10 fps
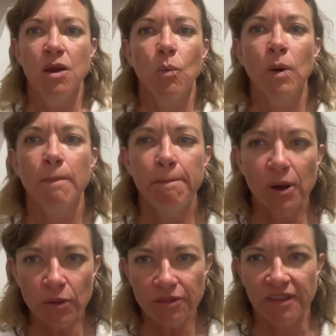Well,
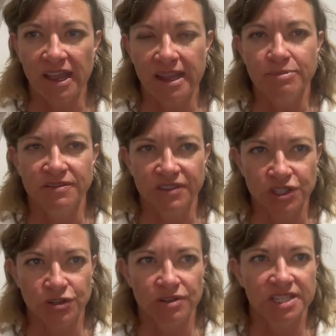both types of
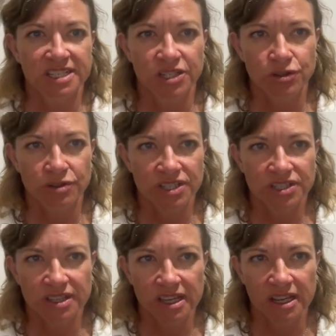injuries
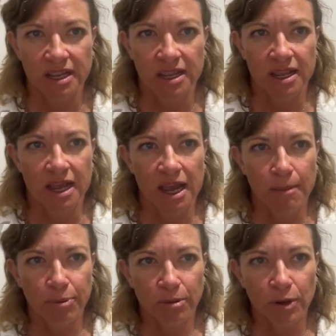to the
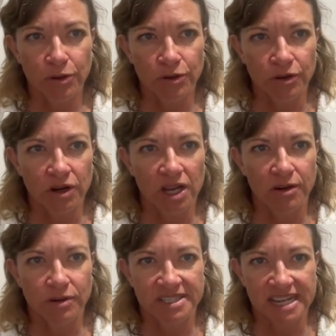upper motor neuron
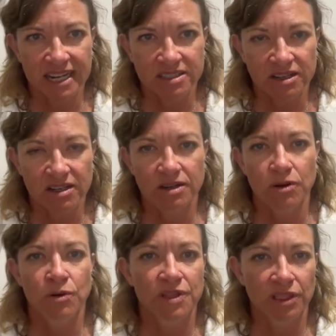or its axon,
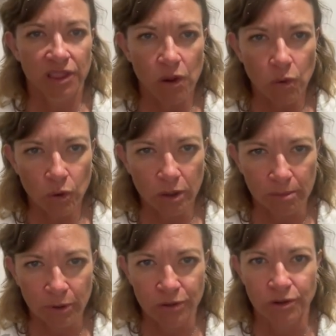or the lower
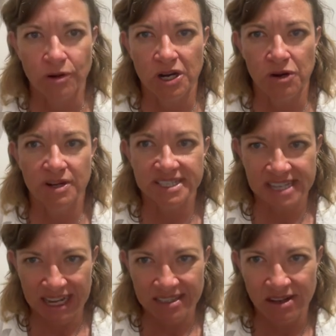motor neuron or its
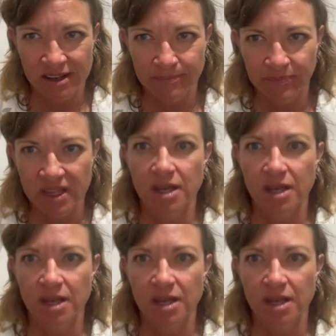axon,